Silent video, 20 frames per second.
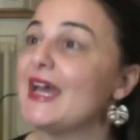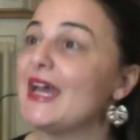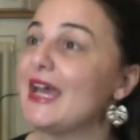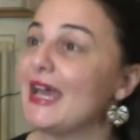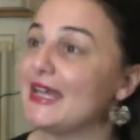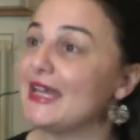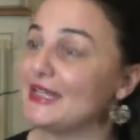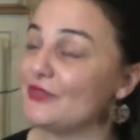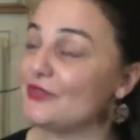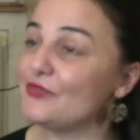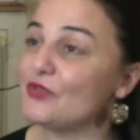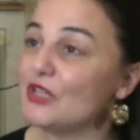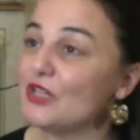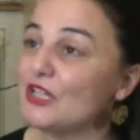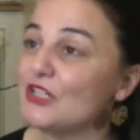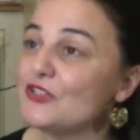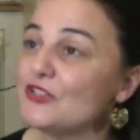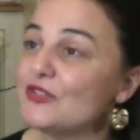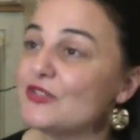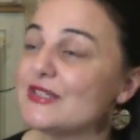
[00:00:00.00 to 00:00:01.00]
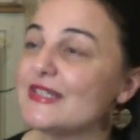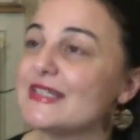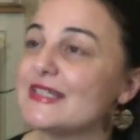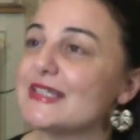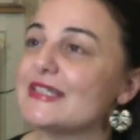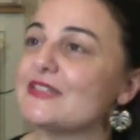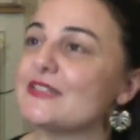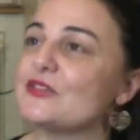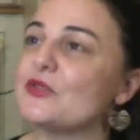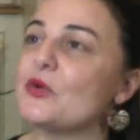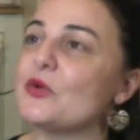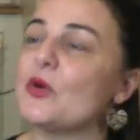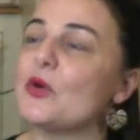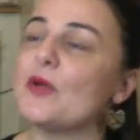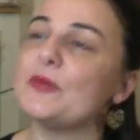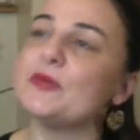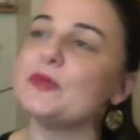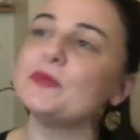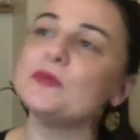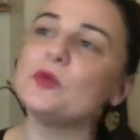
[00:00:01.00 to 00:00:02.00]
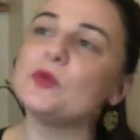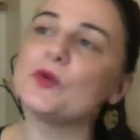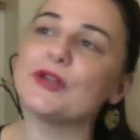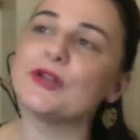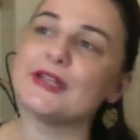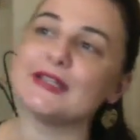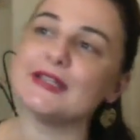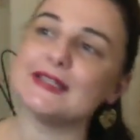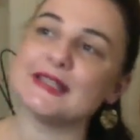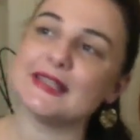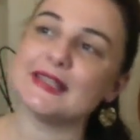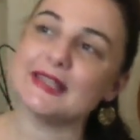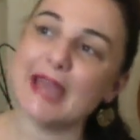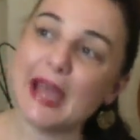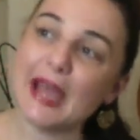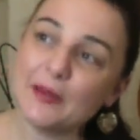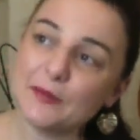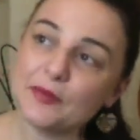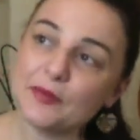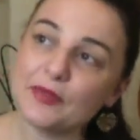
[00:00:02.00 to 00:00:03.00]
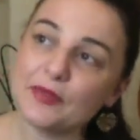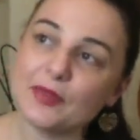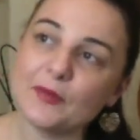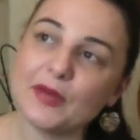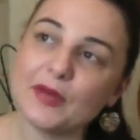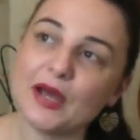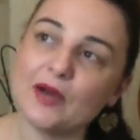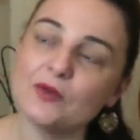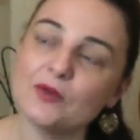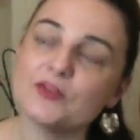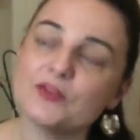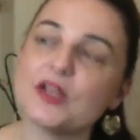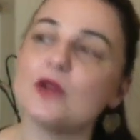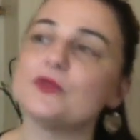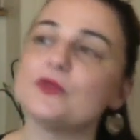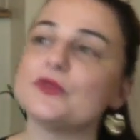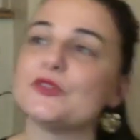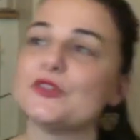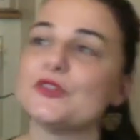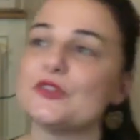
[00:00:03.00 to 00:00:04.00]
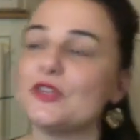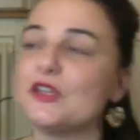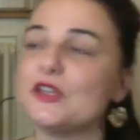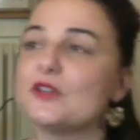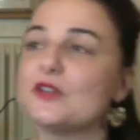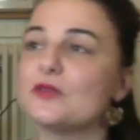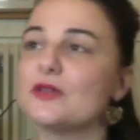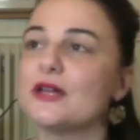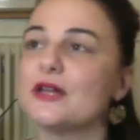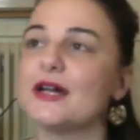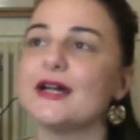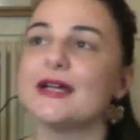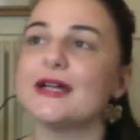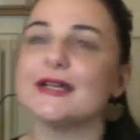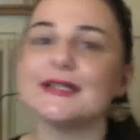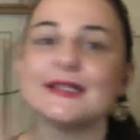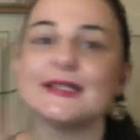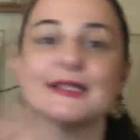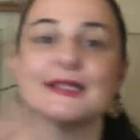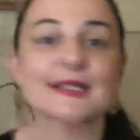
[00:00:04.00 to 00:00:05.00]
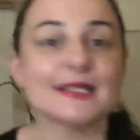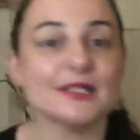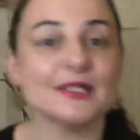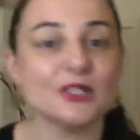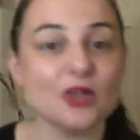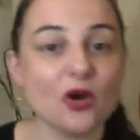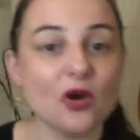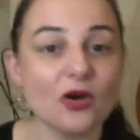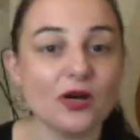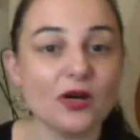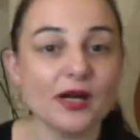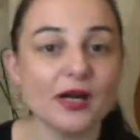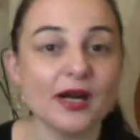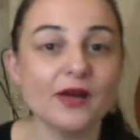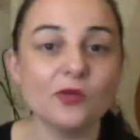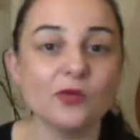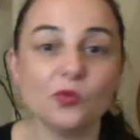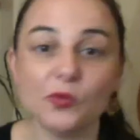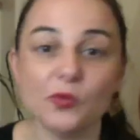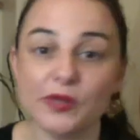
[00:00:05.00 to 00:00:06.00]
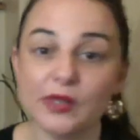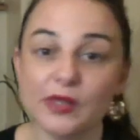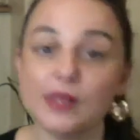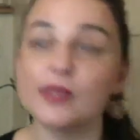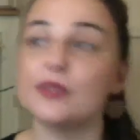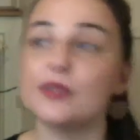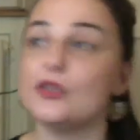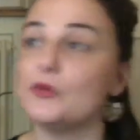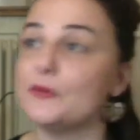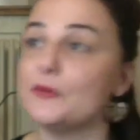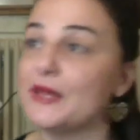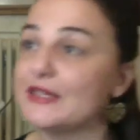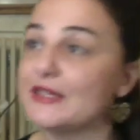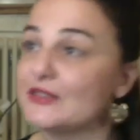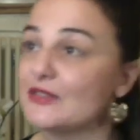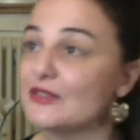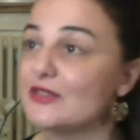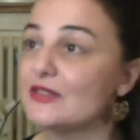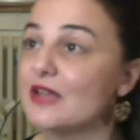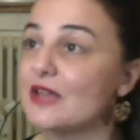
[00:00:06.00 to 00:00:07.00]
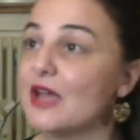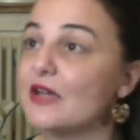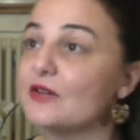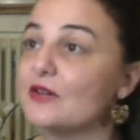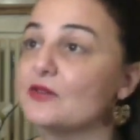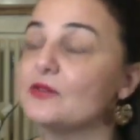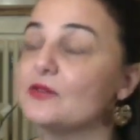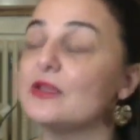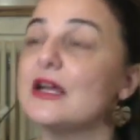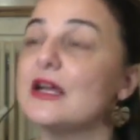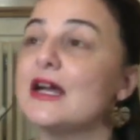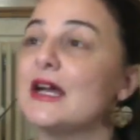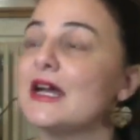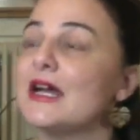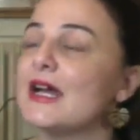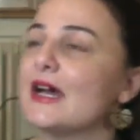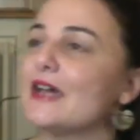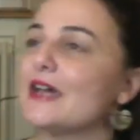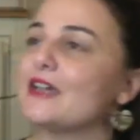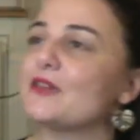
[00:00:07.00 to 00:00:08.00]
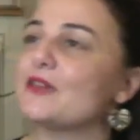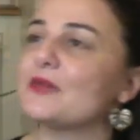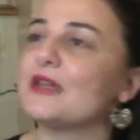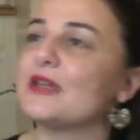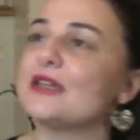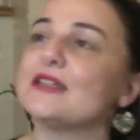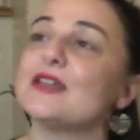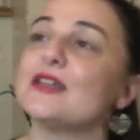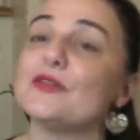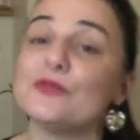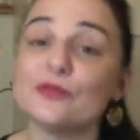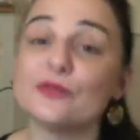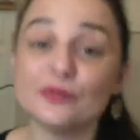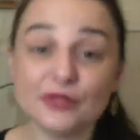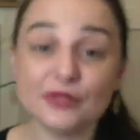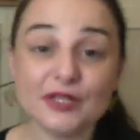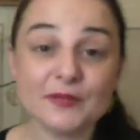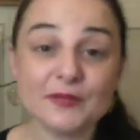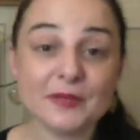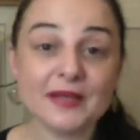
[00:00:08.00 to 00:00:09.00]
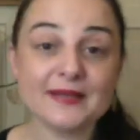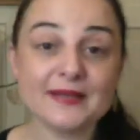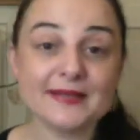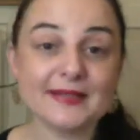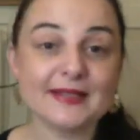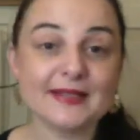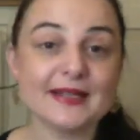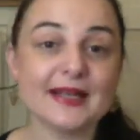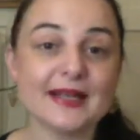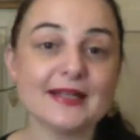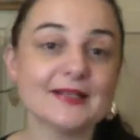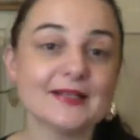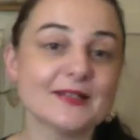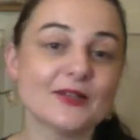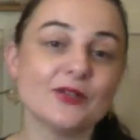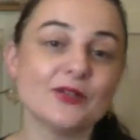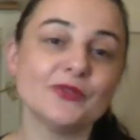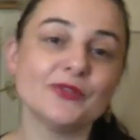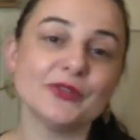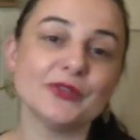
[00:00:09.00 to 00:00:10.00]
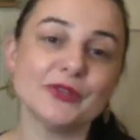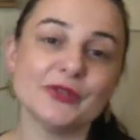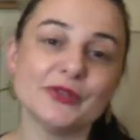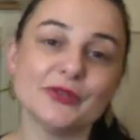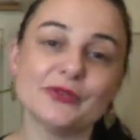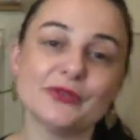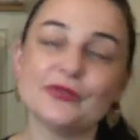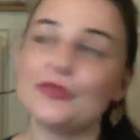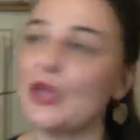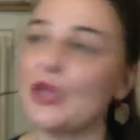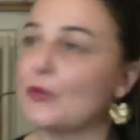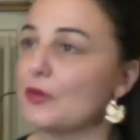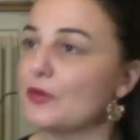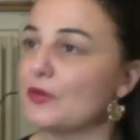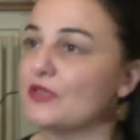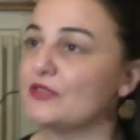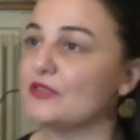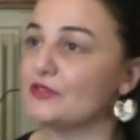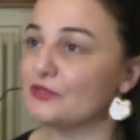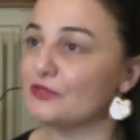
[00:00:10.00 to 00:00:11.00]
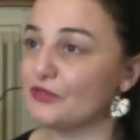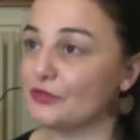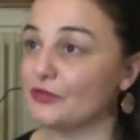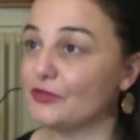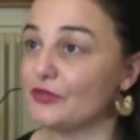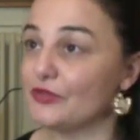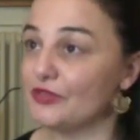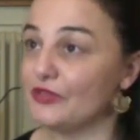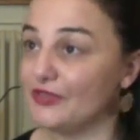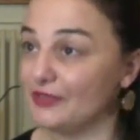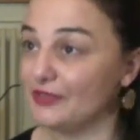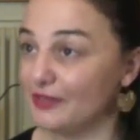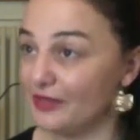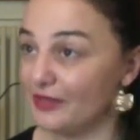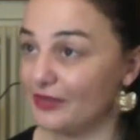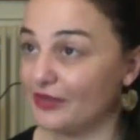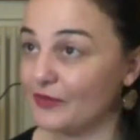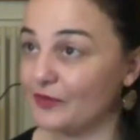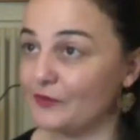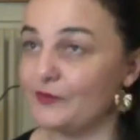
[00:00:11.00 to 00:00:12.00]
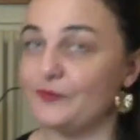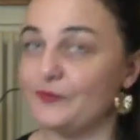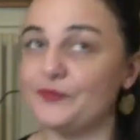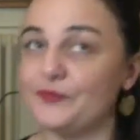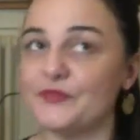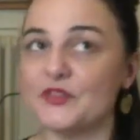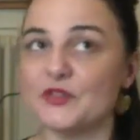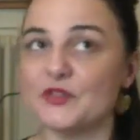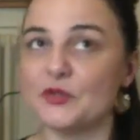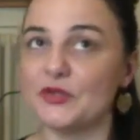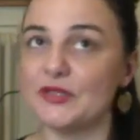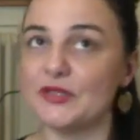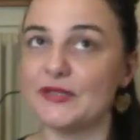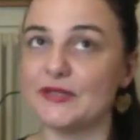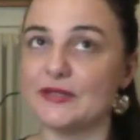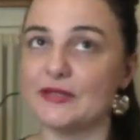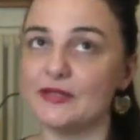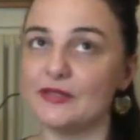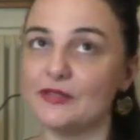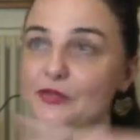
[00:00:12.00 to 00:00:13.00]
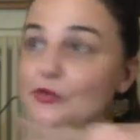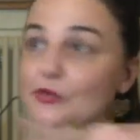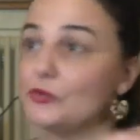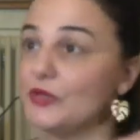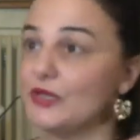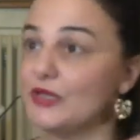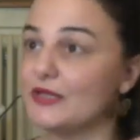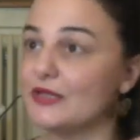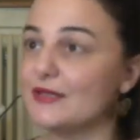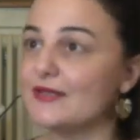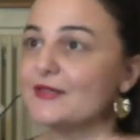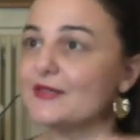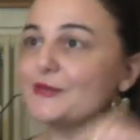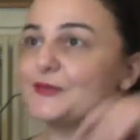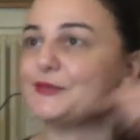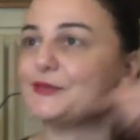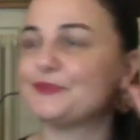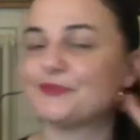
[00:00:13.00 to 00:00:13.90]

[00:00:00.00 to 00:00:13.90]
And if you're interested to go a bit more in depth about how to synchronize yoga with your mesocycle, I created a free masterclass on the February the 13th. so it's in two weeks,